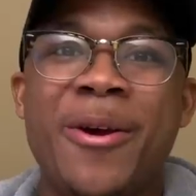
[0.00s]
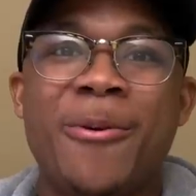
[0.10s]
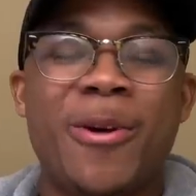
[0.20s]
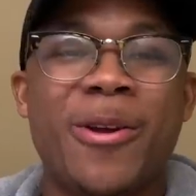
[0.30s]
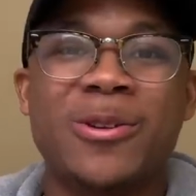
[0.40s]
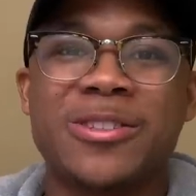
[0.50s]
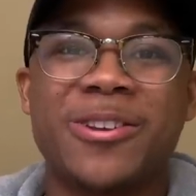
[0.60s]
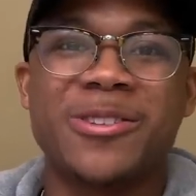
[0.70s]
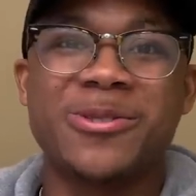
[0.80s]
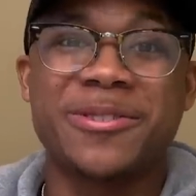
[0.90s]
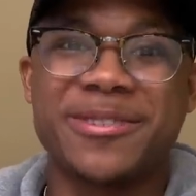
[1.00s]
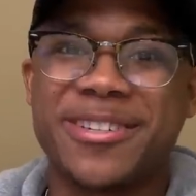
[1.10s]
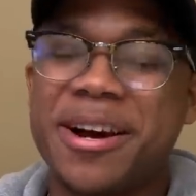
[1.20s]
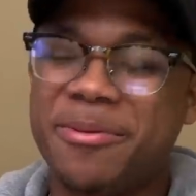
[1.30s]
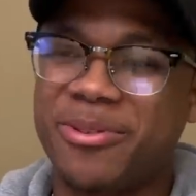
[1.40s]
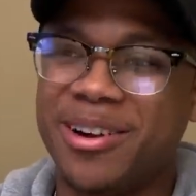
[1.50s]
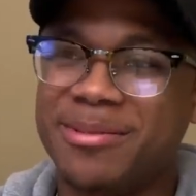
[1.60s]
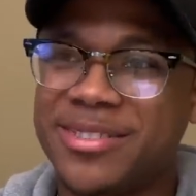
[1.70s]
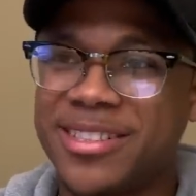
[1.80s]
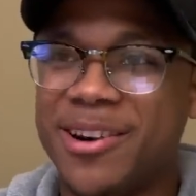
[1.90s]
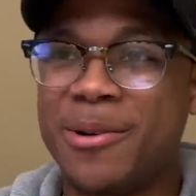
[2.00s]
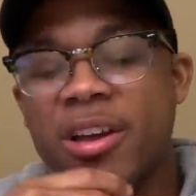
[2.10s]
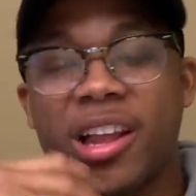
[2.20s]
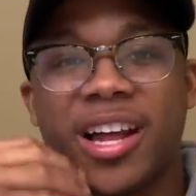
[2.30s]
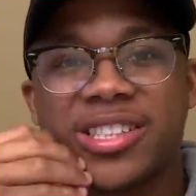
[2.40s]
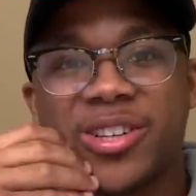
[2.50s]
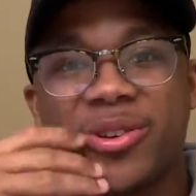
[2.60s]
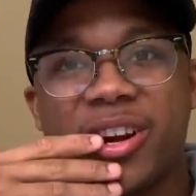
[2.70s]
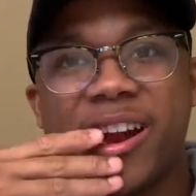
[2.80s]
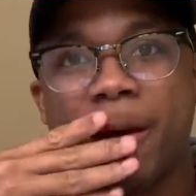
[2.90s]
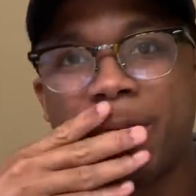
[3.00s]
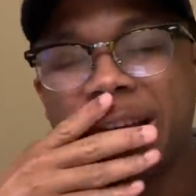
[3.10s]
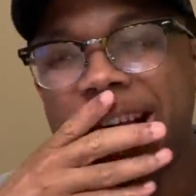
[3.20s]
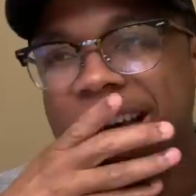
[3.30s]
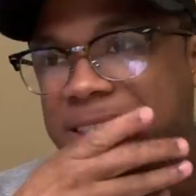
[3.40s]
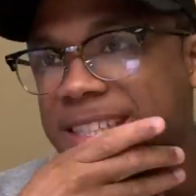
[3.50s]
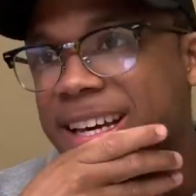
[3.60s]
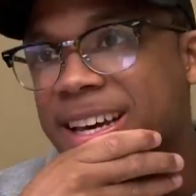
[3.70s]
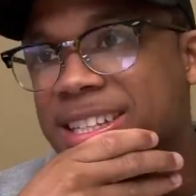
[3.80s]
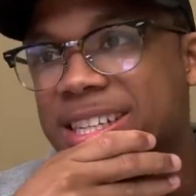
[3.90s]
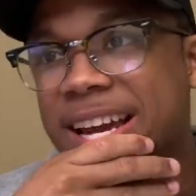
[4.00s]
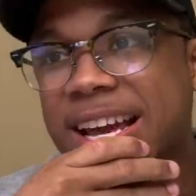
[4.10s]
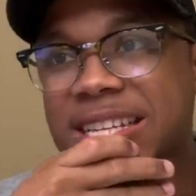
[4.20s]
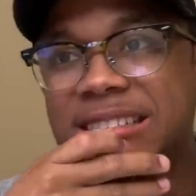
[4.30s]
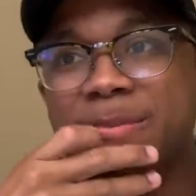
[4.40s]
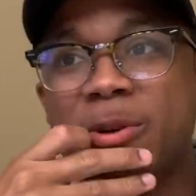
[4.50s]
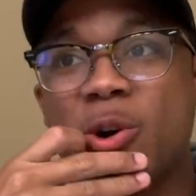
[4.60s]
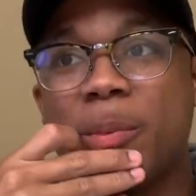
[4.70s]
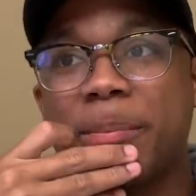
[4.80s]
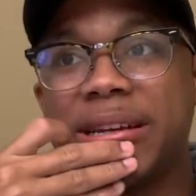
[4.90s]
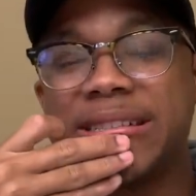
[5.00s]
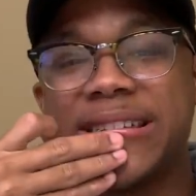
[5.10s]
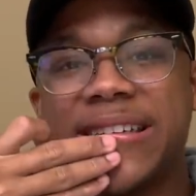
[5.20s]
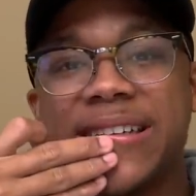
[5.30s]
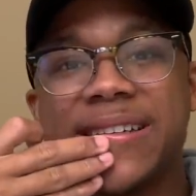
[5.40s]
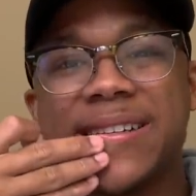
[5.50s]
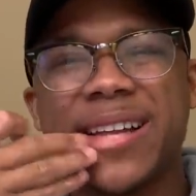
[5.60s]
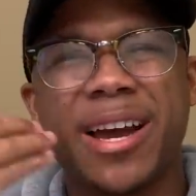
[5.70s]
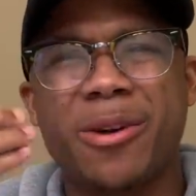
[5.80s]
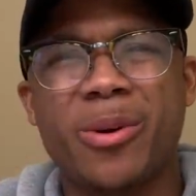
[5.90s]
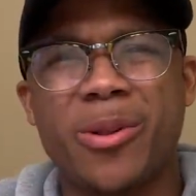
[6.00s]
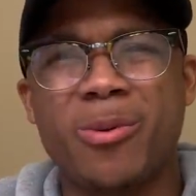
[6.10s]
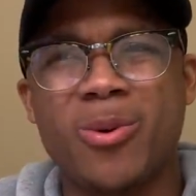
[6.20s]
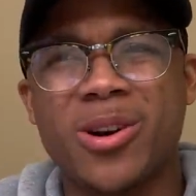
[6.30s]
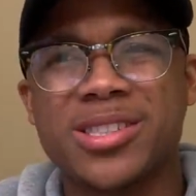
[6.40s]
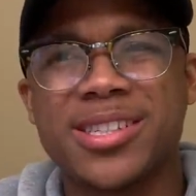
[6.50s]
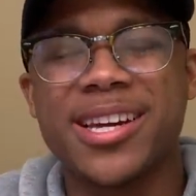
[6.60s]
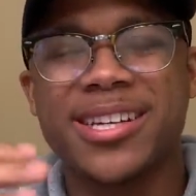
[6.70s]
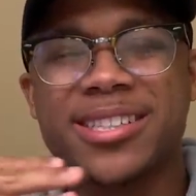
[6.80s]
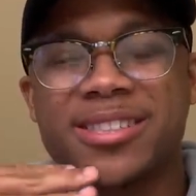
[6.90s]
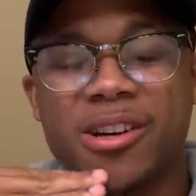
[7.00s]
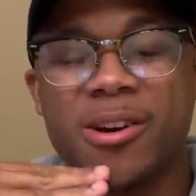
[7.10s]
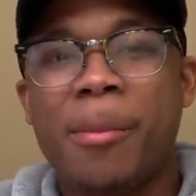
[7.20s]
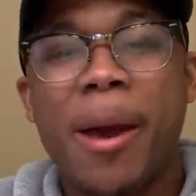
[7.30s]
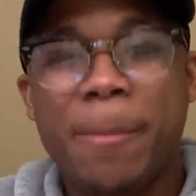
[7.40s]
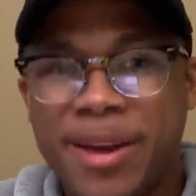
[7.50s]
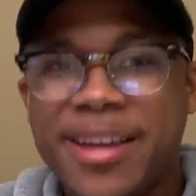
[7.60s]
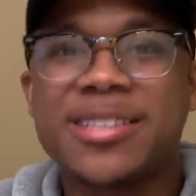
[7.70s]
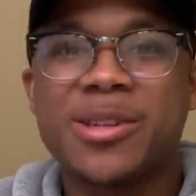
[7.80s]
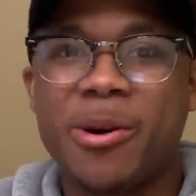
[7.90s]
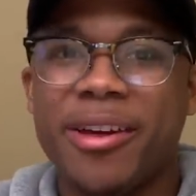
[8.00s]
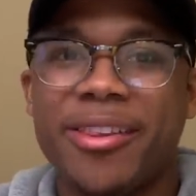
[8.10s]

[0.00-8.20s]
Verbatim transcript: where those adult structures come from. So got lots to do today, but like I said, today is the more busy, like kind of one of the worst days, so I'm at peace knowing